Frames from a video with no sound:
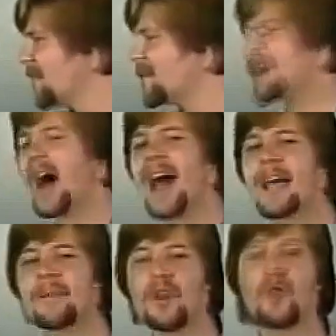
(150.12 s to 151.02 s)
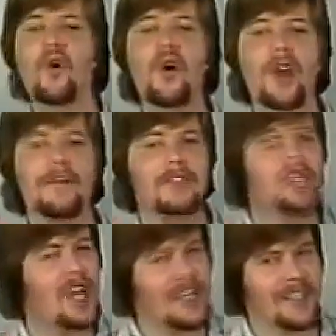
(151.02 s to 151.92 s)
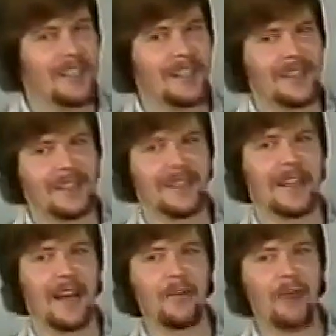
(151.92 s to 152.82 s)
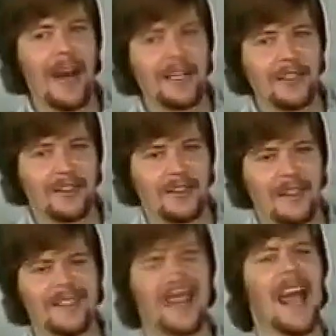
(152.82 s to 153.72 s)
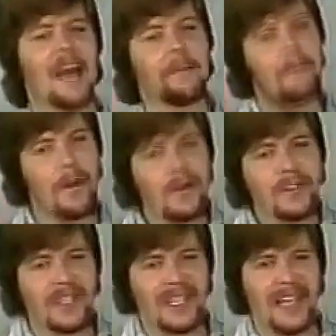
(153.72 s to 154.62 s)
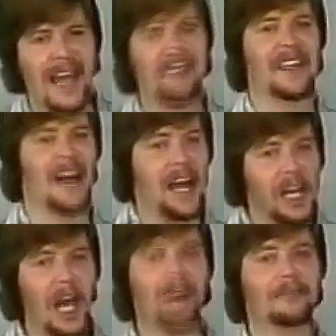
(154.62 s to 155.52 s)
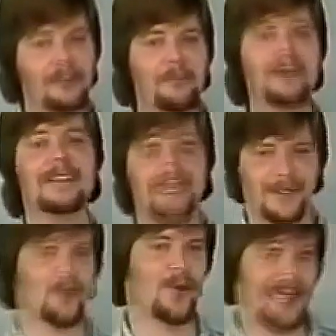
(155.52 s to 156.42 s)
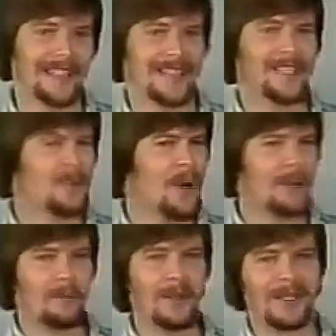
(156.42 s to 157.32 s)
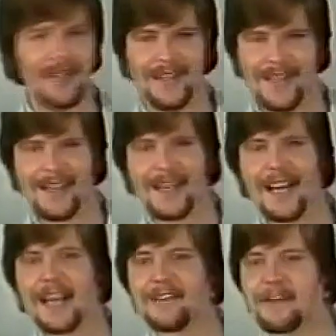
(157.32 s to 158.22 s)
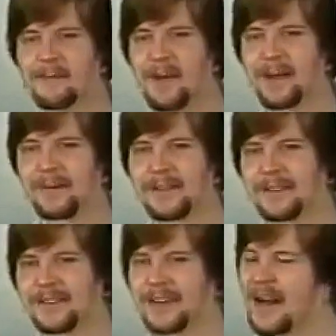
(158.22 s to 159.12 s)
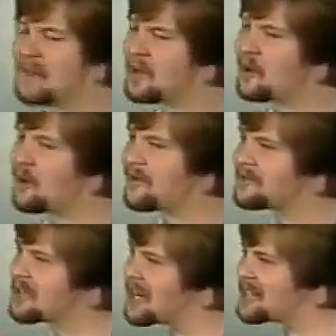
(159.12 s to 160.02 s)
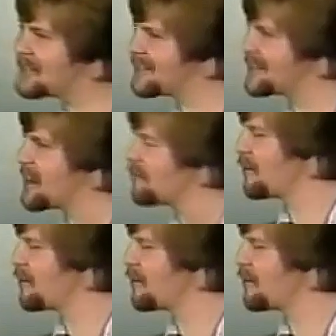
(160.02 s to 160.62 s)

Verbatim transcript: that I am the Lord of justice and righteousness and mercy, and that I love to be this way. That's the way it puts it in the Living Bible. That I'm the Lord of justice and